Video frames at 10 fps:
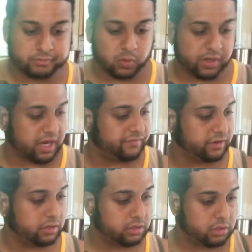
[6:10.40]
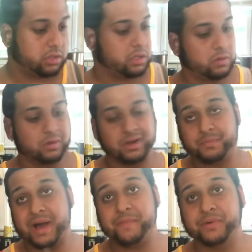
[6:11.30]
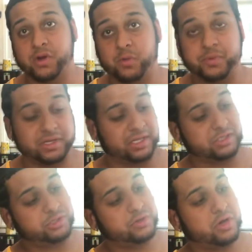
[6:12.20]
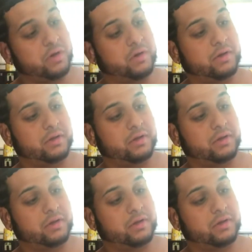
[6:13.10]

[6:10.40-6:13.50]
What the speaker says: Whatever. We're gonna pop it open, let you know